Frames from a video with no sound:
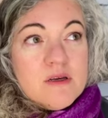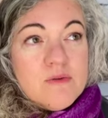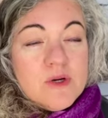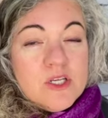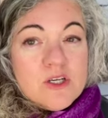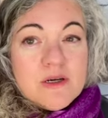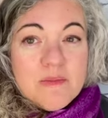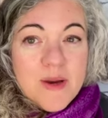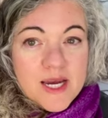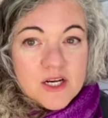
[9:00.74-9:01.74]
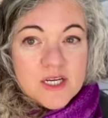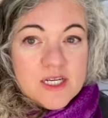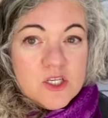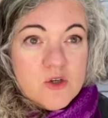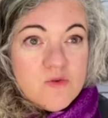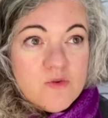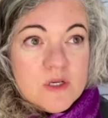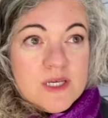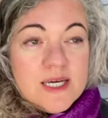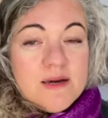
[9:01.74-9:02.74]
when you're a parent, you
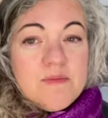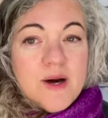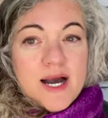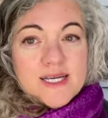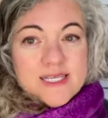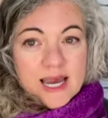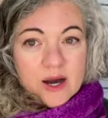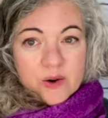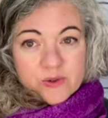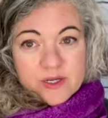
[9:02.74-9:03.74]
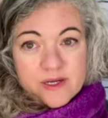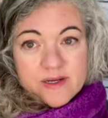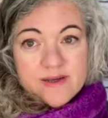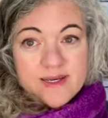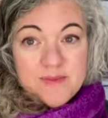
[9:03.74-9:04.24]
really get bogged down in